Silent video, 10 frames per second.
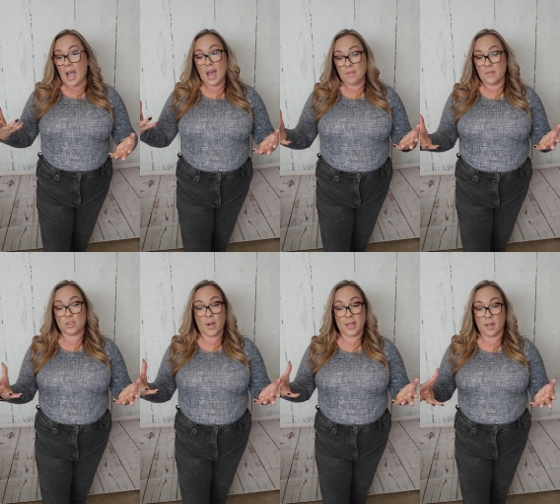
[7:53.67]
I haven't
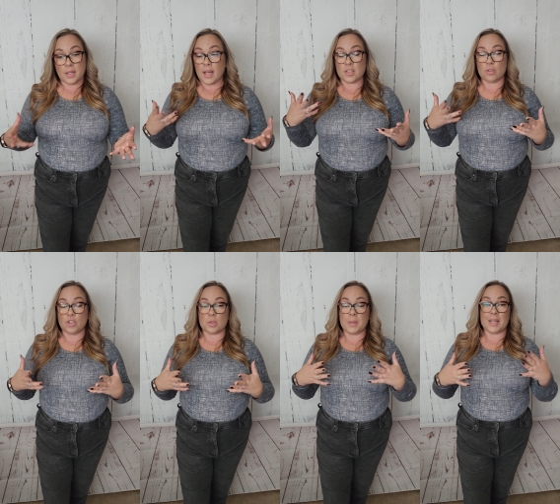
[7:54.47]
even tried it on yet. So
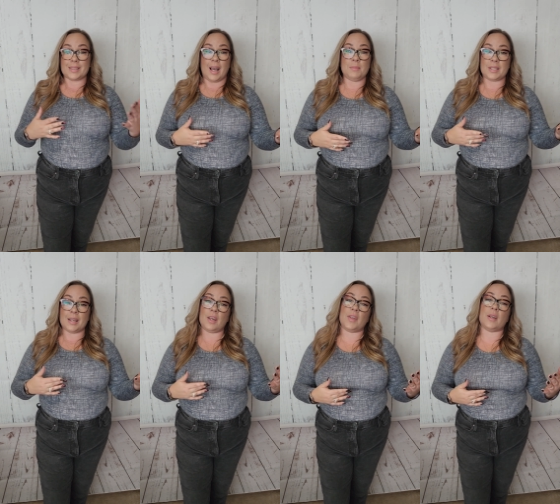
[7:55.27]
just because I'm
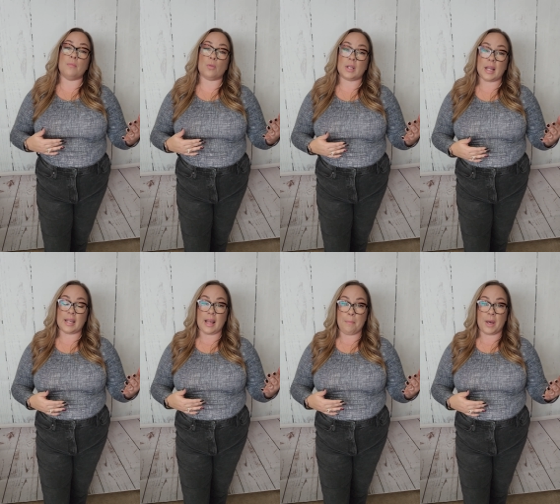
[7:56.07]
saying I think I'm going to
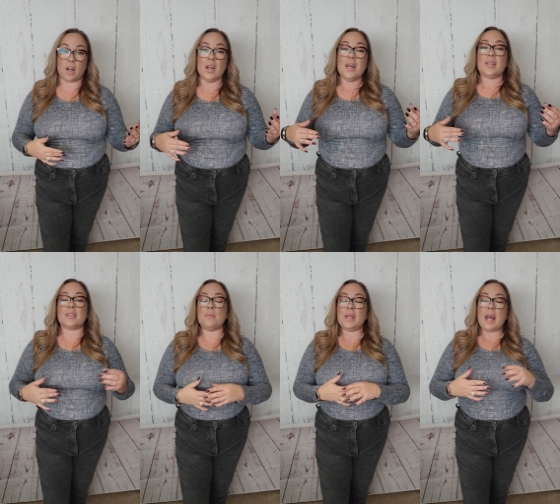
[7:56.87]
like that better
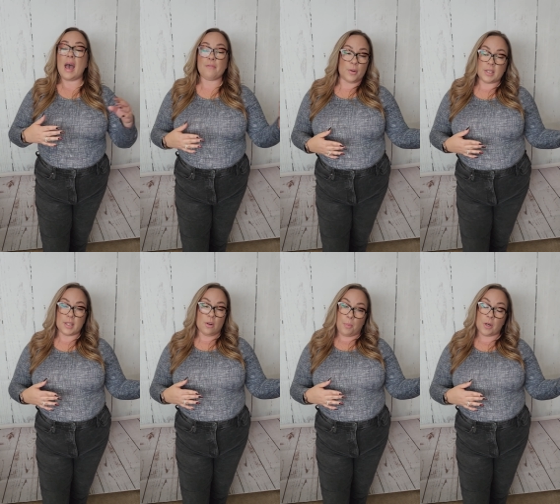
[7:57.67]
doesn't mean every
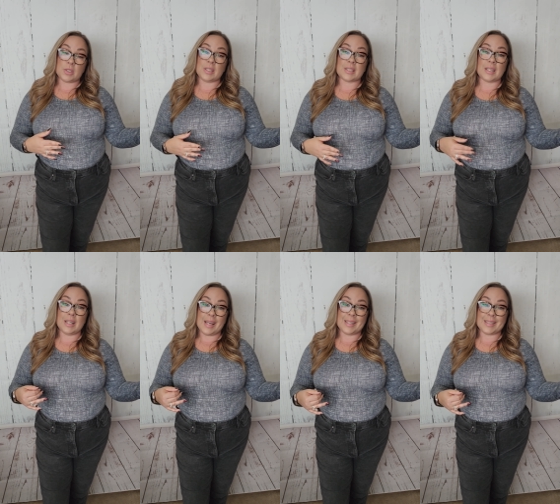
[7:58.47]
single person is going to
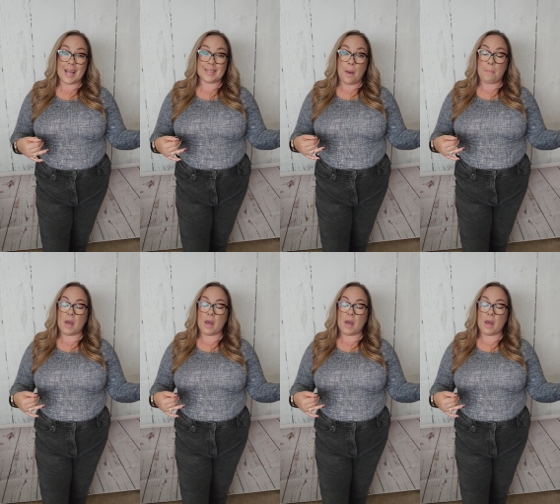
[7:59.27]
like a size up